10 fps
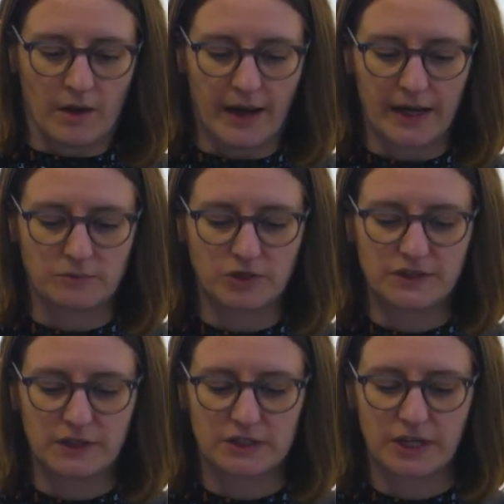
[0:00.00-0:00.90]
And I'm
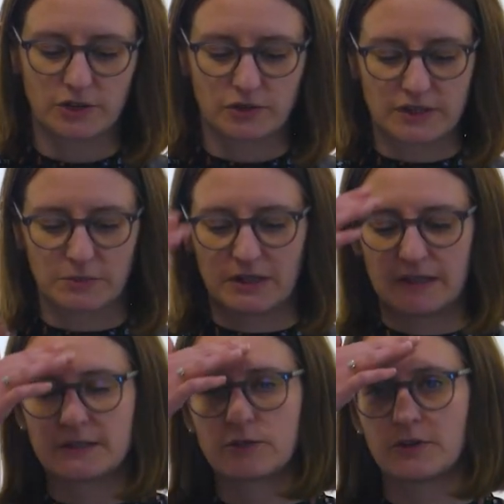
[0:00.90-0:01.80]
just going to touch on some of
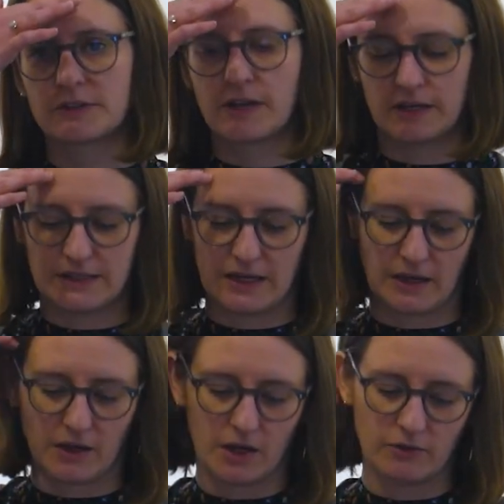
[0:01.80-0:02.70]
these
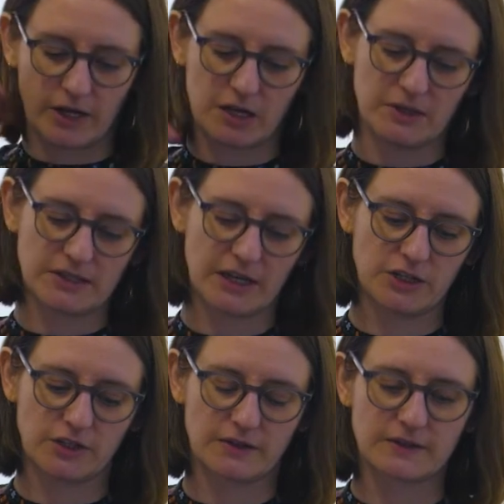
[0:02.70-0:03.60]
cross-cutting
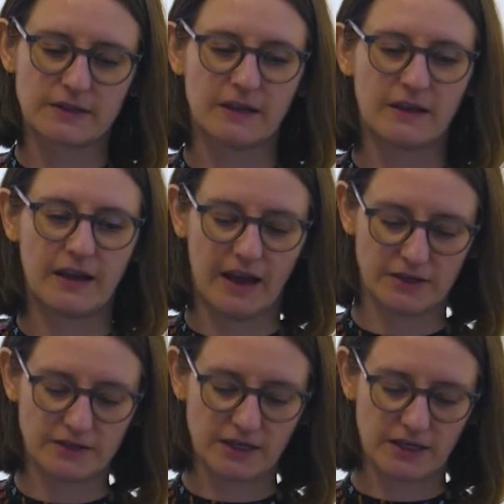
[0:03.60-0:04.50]
recommendations,
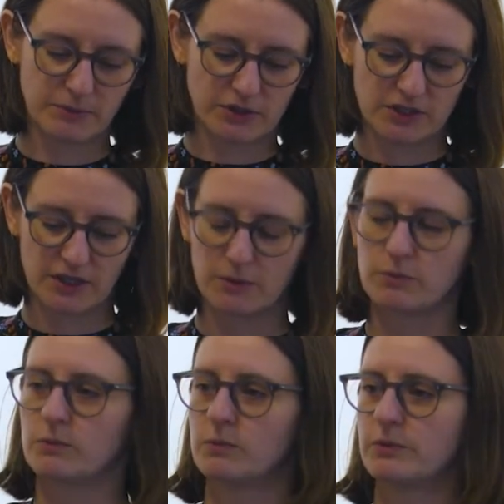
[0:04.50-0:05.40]
and as much as I
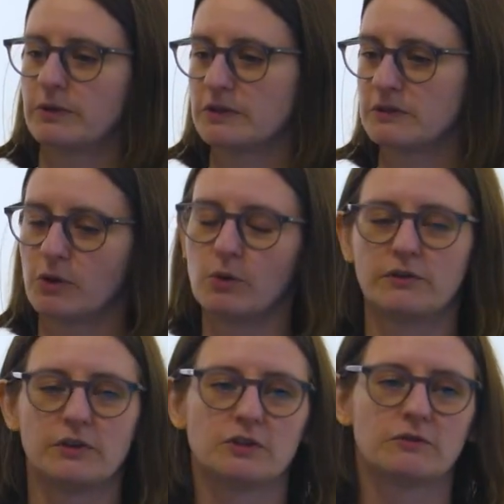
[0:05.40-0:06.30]
want all
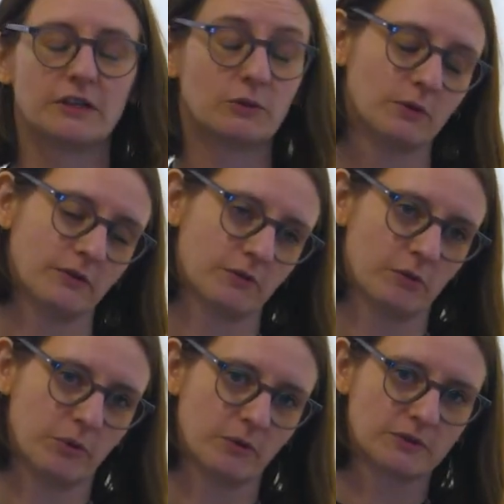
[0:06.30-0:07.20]
of you to read all of the
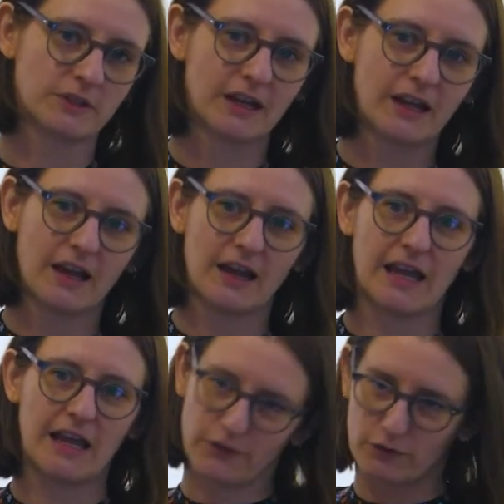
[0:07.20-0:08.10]
report,
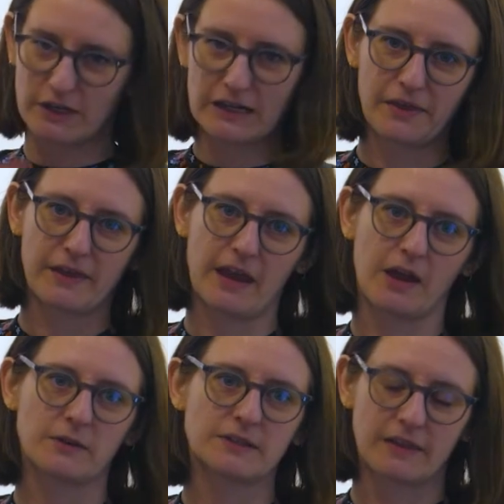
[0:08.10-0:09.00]
if you read nothing else, I